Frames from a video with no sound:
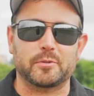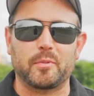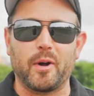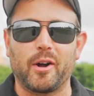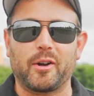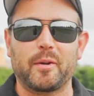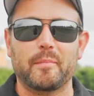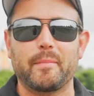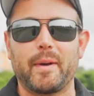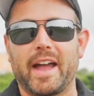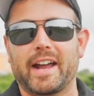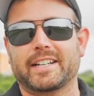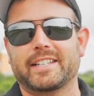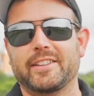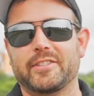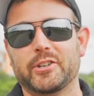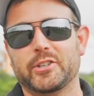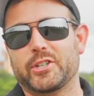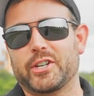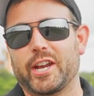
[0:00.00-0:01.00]
Welcome back
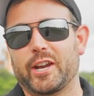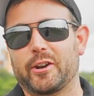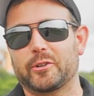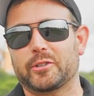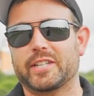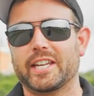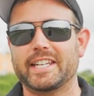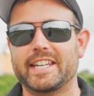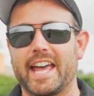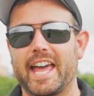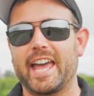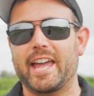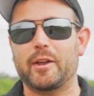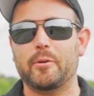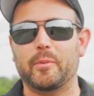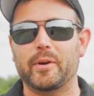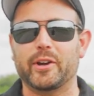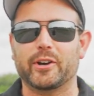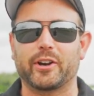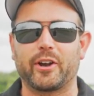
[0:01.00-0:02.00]
to the channel. Today,
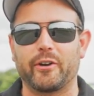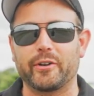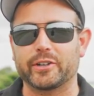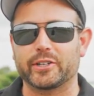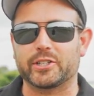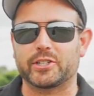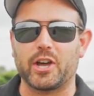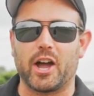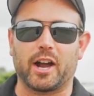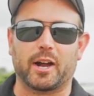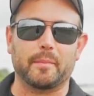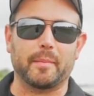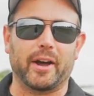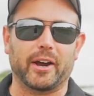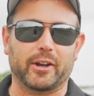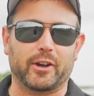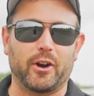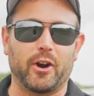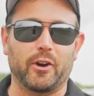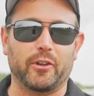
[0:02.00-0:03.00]
we are going to talk about
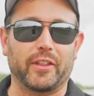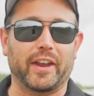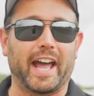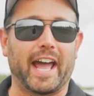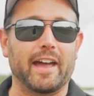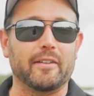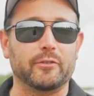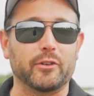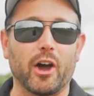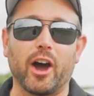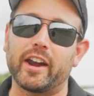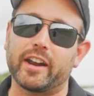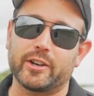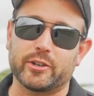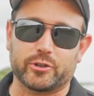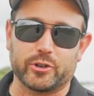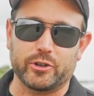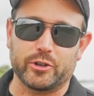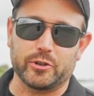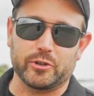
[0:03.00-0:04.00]
a car that I have not
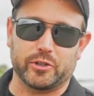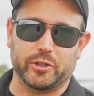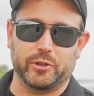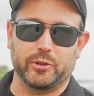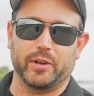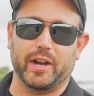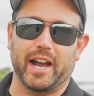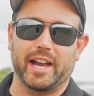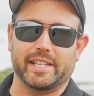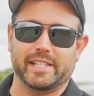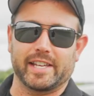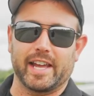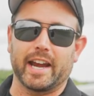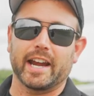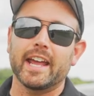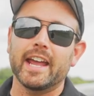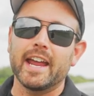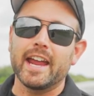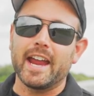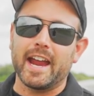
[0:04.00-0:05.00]
introduced to you guys yet,
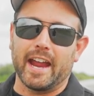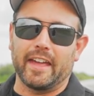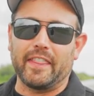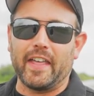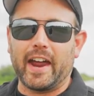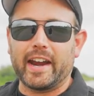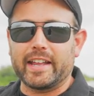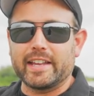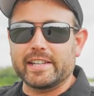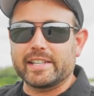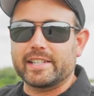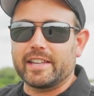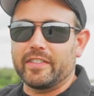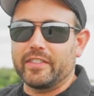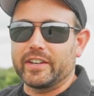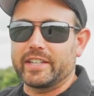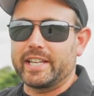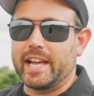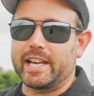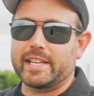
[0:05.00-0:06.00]
and that is
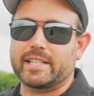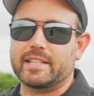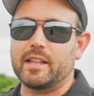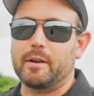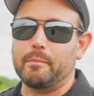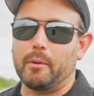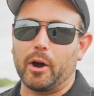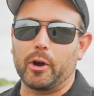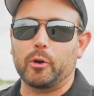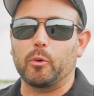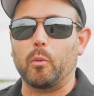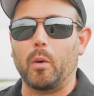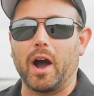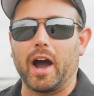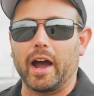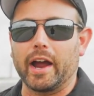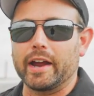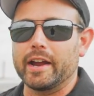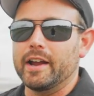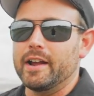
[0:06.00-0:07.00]
the Tesla Model
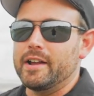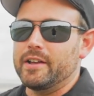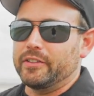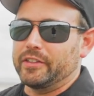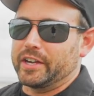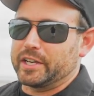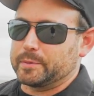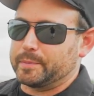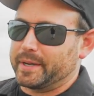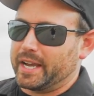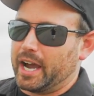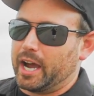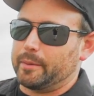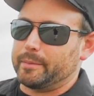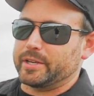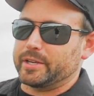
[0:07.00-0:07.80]
Y that is behind